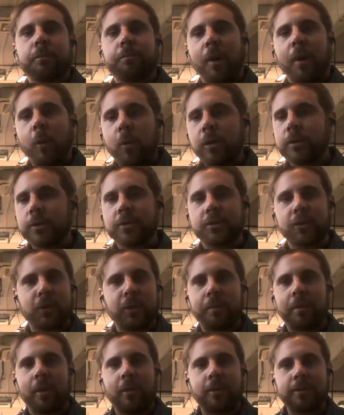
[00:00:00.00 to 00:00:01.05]
actually the bulk of the
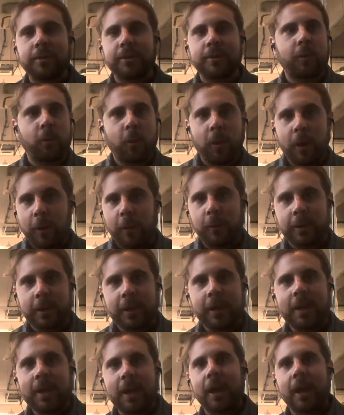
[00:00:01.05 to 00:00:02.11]
solar plants in the world